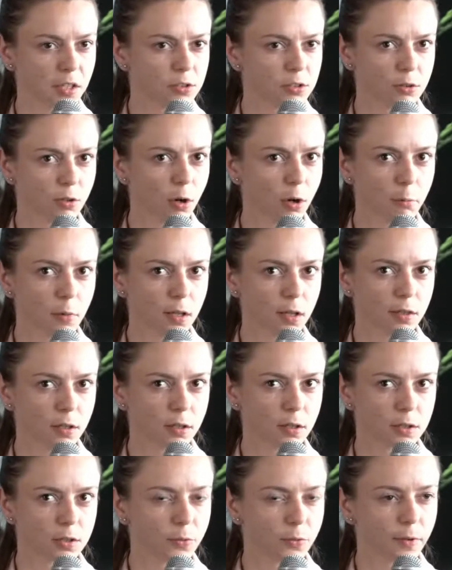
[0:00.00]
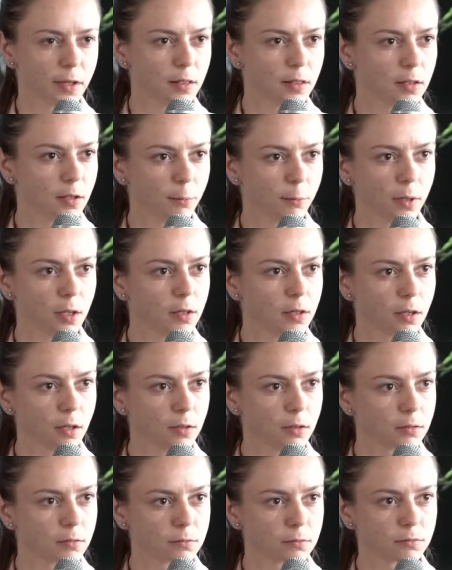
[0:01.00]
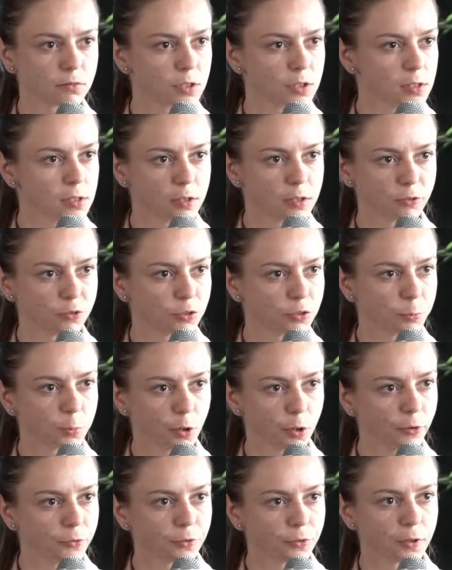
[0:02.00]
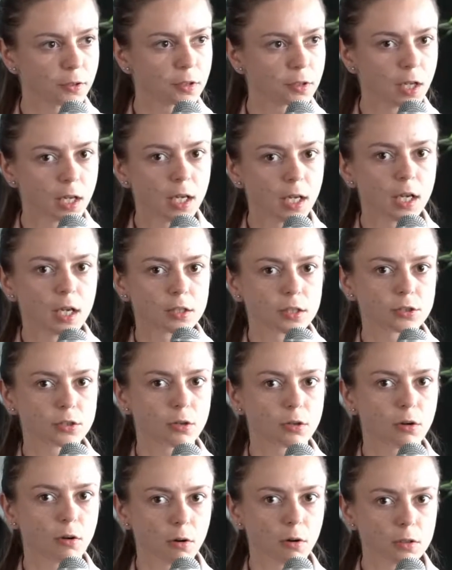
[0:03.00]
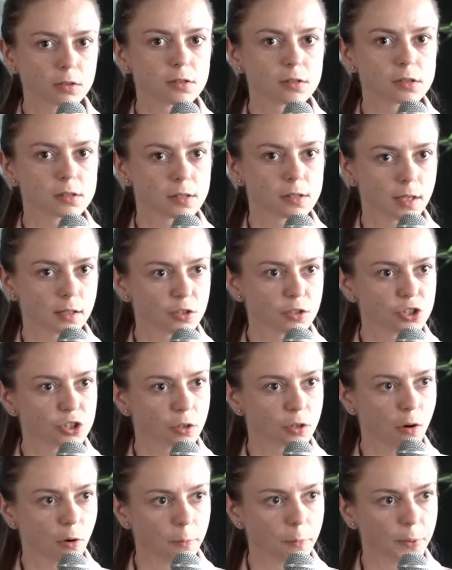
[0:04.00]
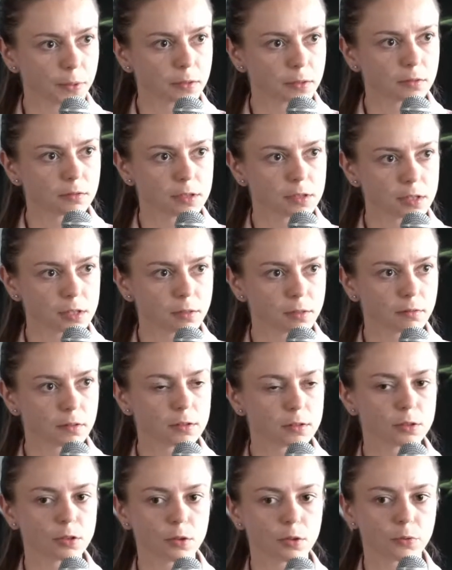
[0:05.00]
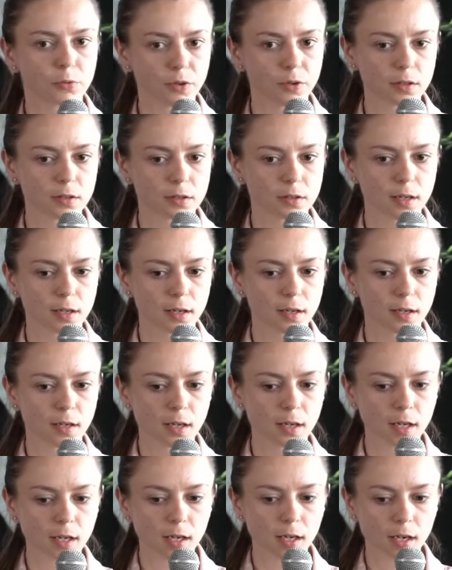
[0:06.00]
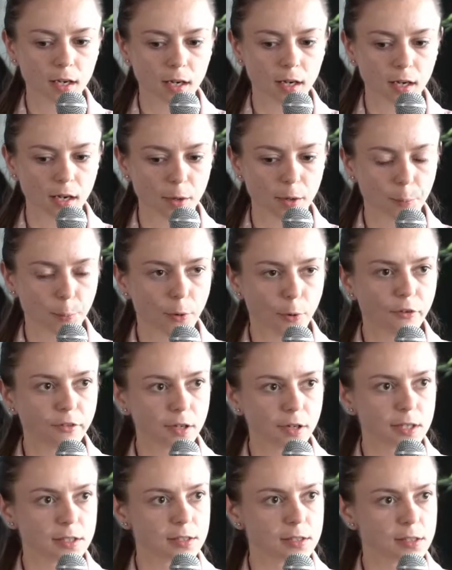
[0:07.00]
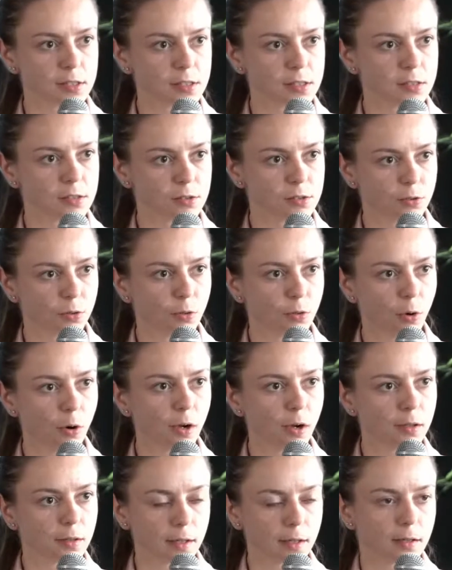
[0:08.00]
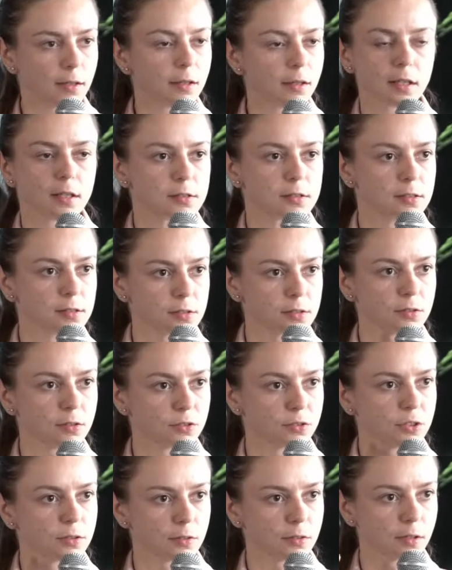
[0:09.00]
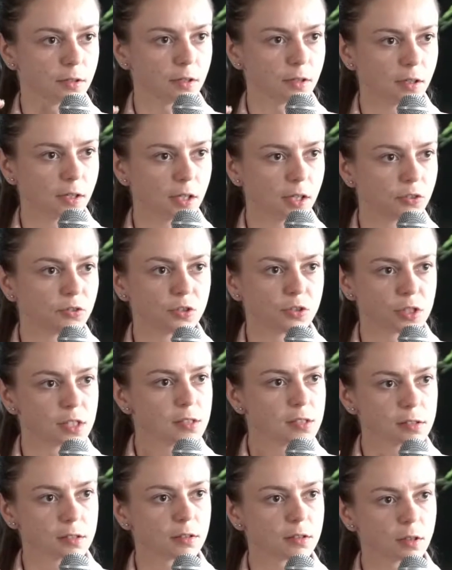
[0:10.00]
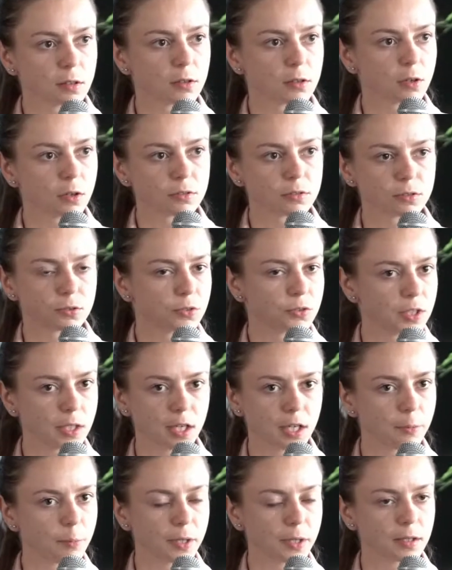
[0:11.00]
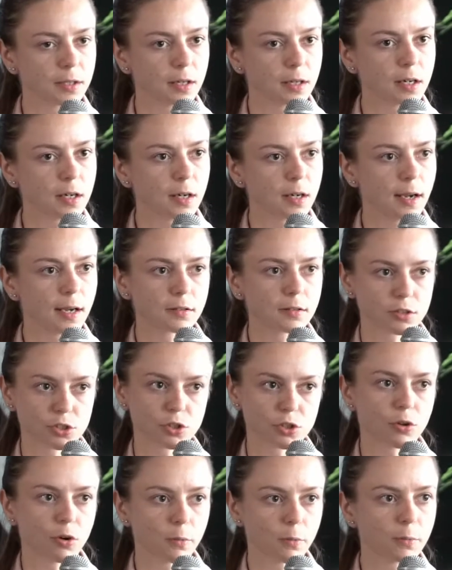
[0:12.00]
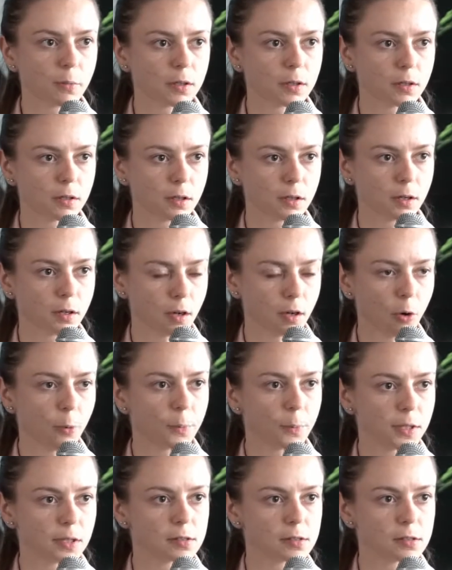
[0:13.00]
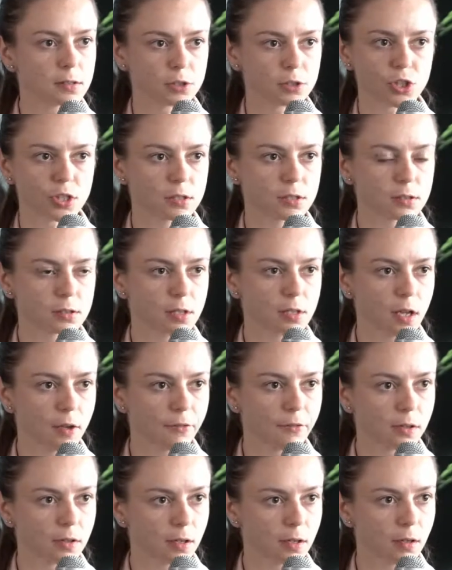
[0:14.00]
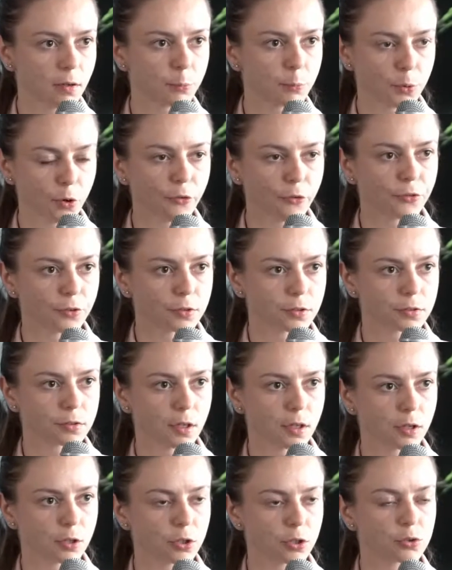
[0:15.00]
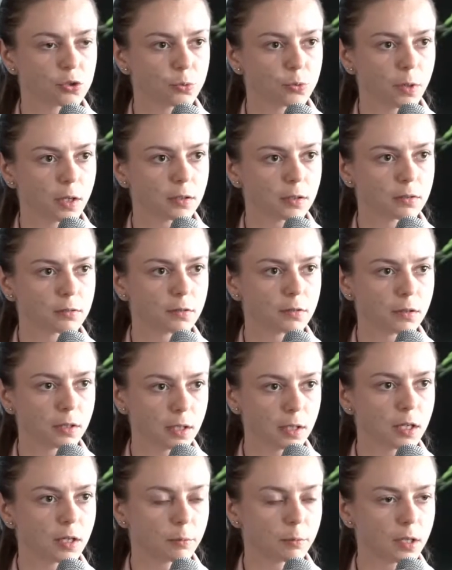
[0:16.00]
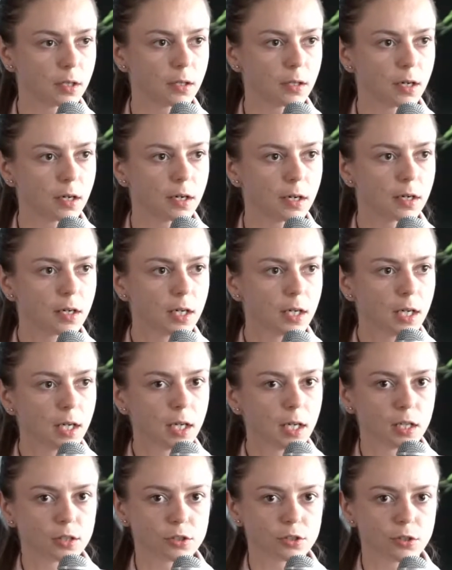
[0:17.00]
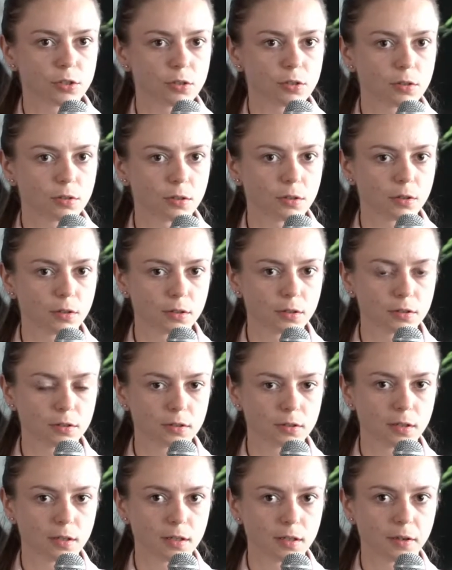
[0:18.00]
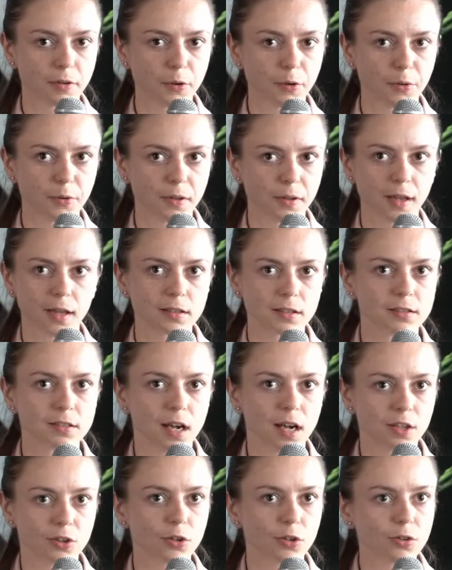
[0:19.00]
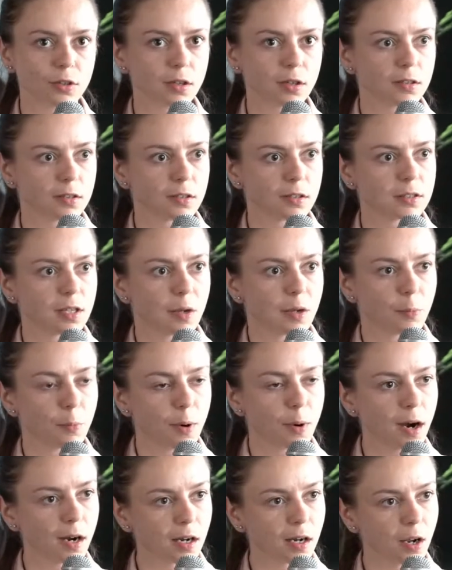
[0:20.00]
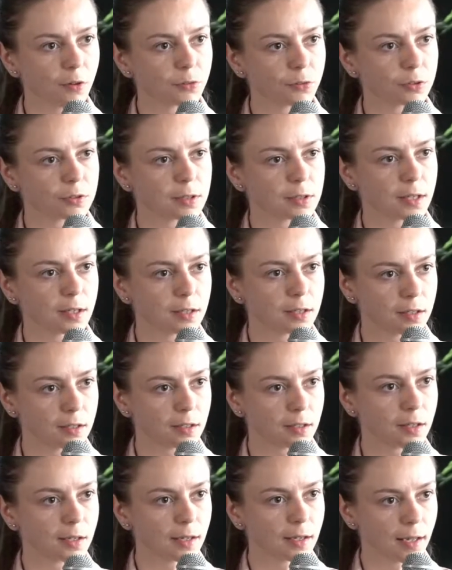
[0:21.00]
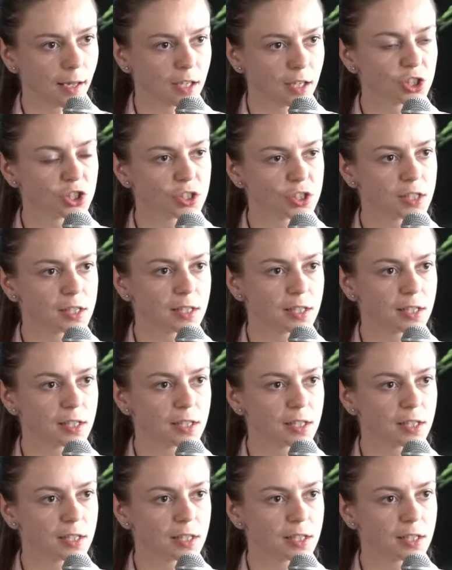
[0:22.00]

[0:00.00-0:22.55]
Excom, I think 20 billion received profit. So all this energy company receive, so when the poverty is going, it's increasing a lot year by year, energy companies just having a profit, a huge one year by year. So and I don't think that embargo would hit the